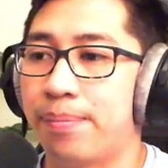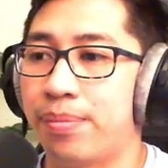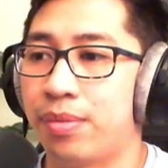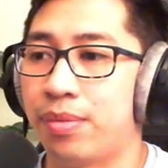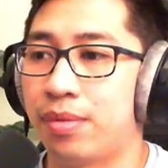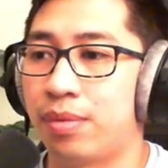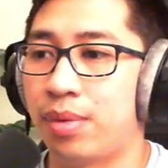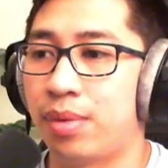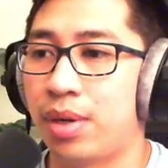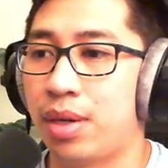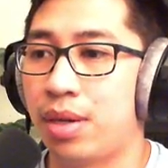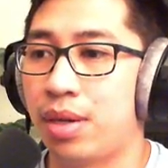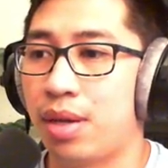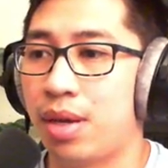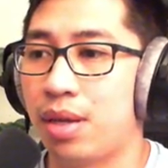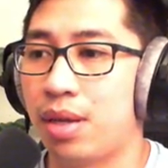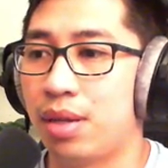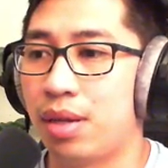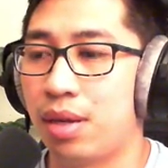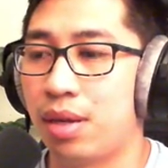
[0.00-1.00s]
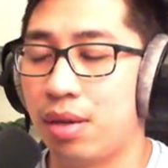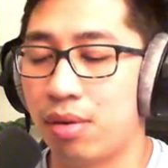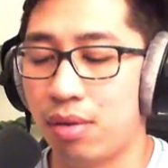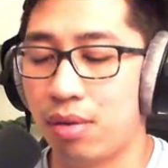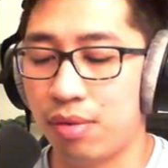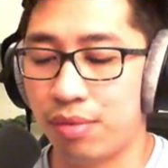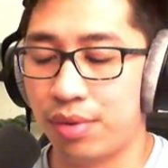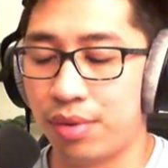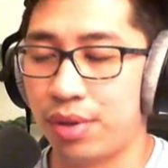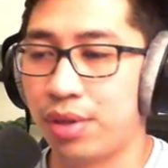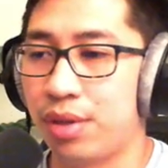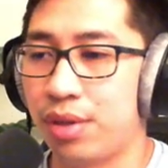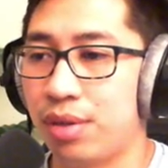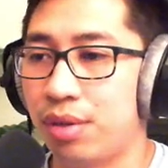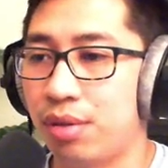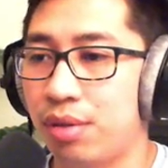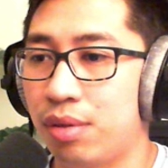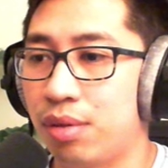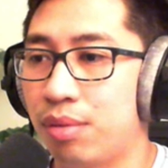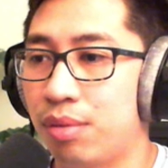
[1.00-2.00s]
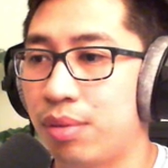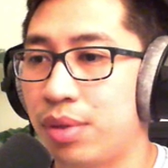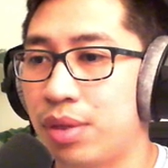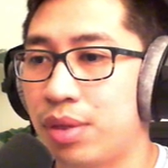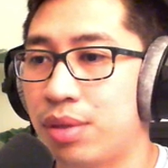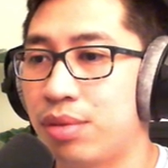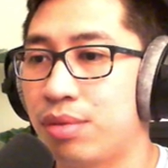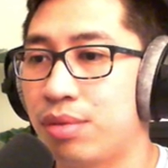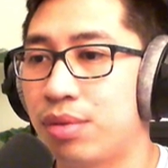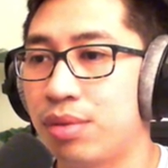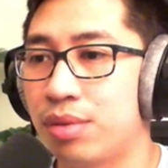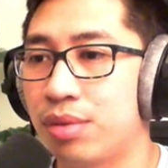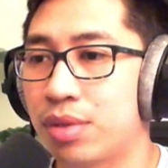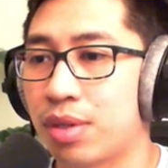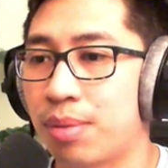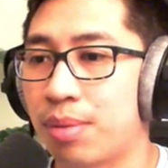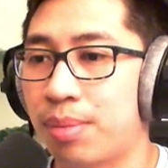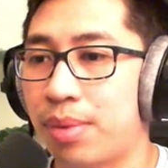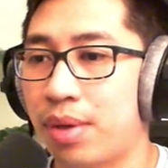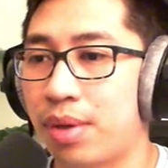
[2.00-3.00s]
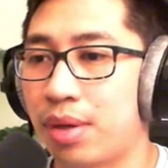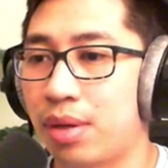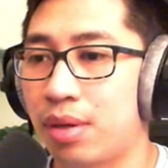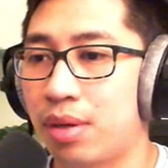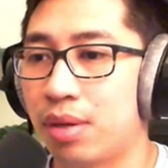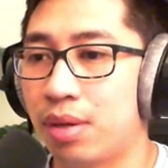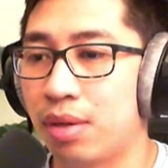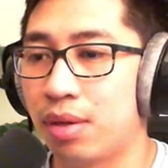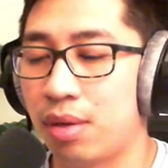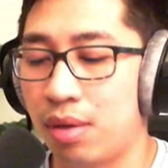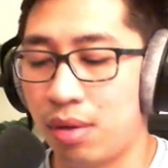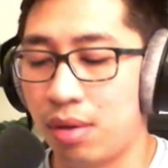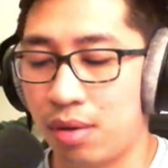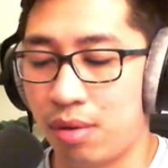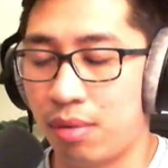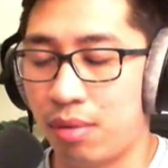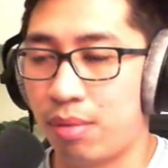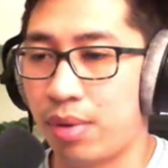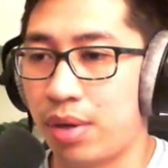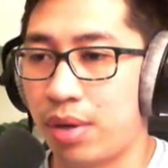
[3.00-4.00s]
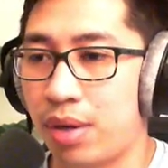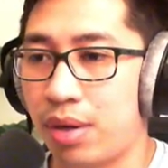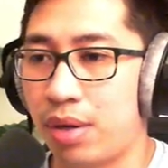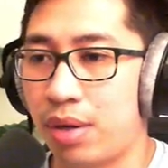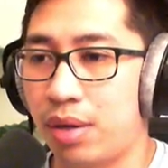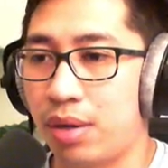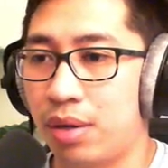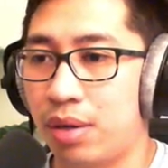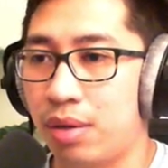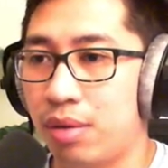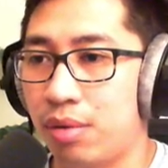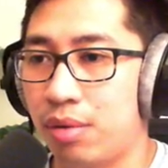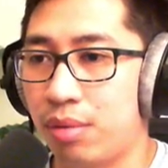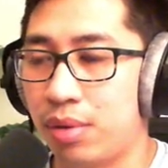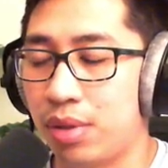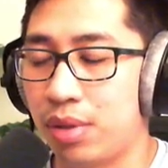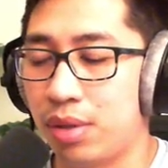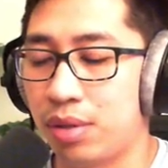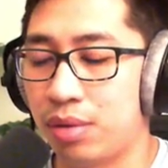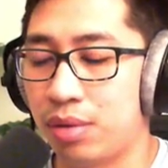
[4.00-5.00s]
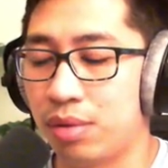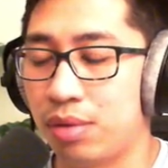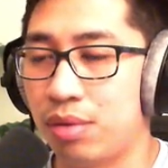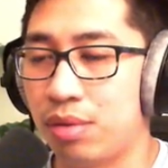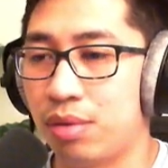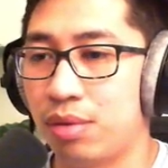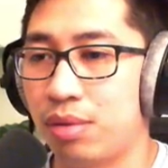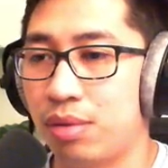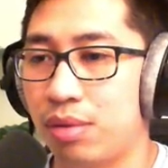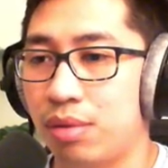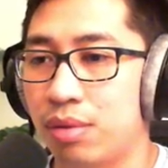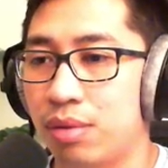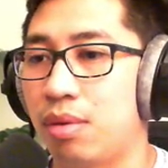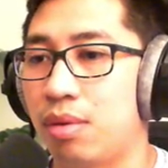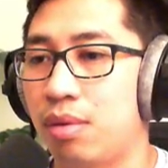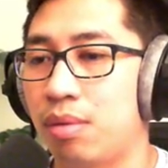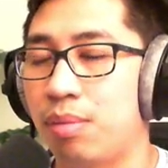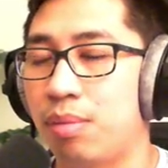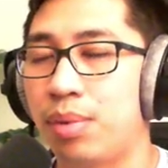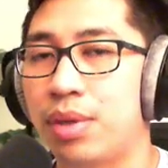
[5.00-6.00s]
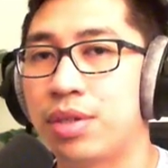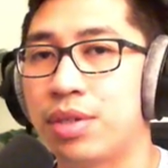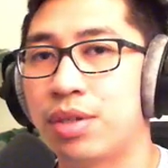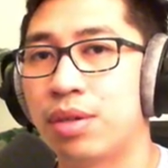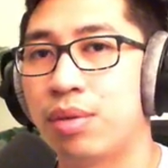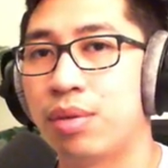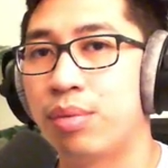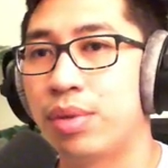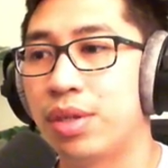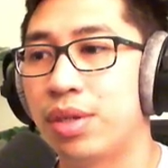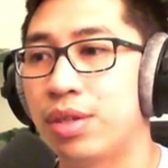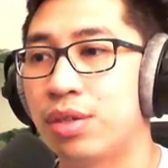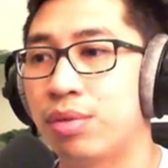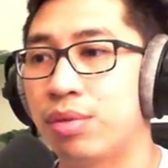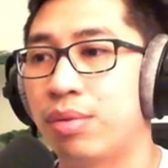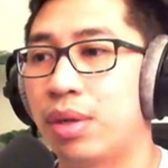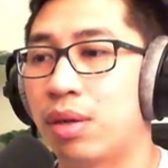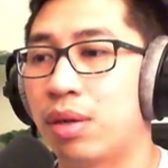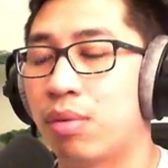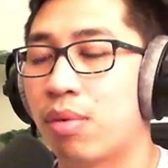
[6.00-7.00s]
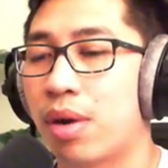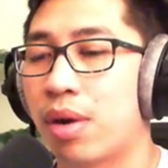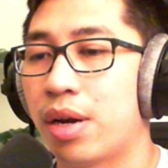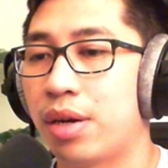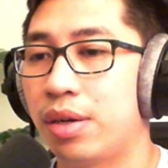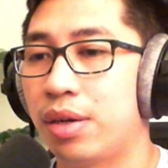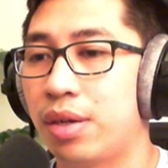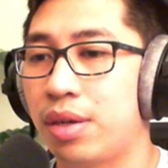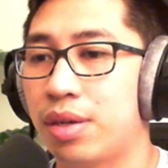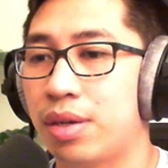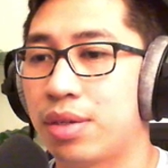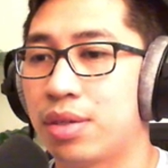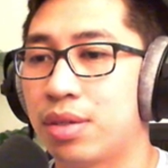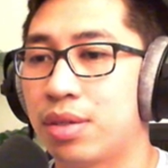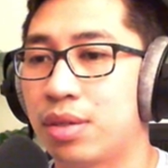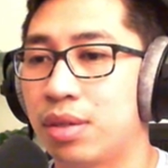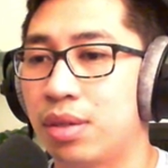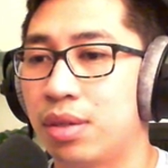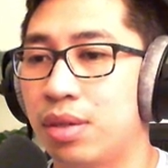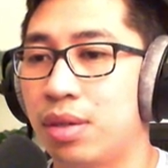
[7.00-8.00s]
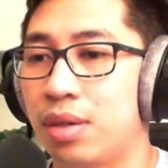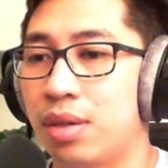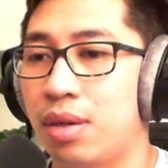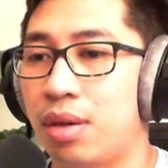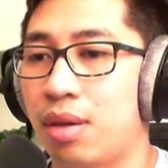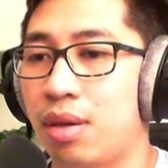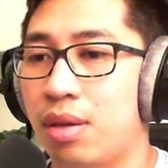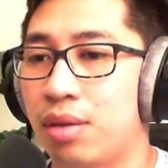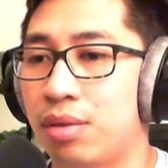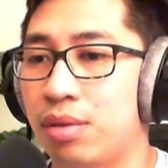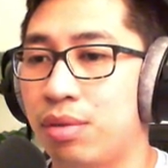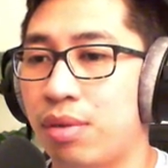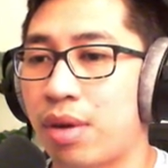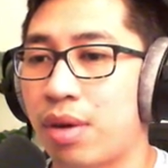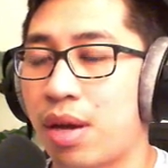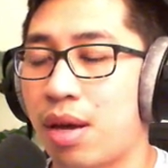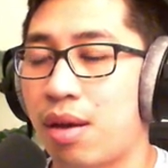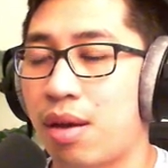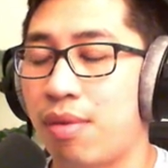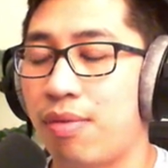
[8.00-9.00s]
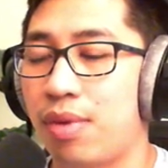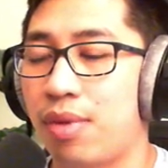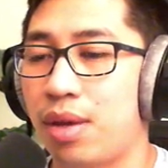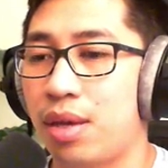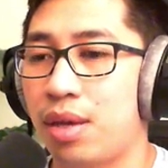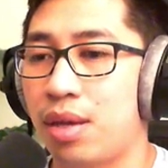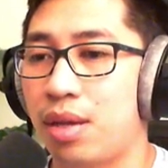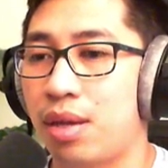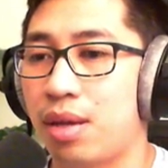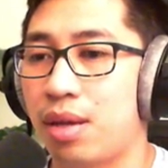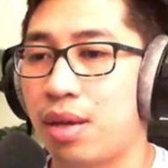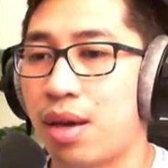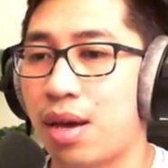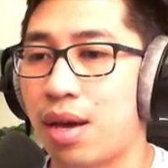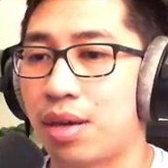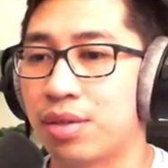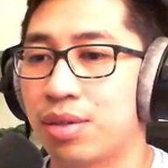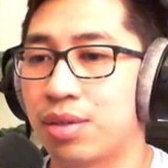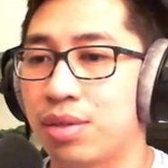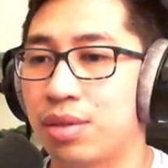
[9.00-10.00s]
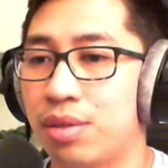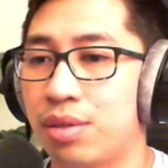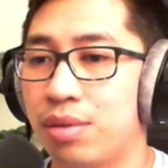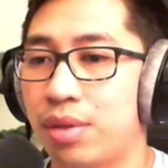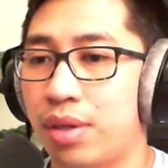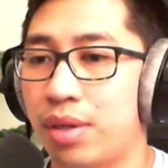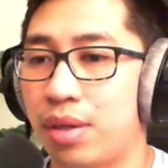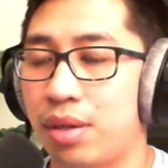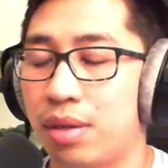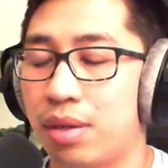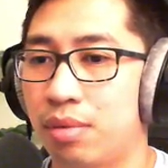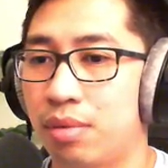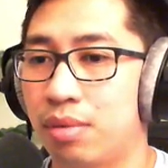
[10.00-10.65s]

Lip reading: right? And then over here, we need to do something where we need to do, basically we need to require this to have an access token.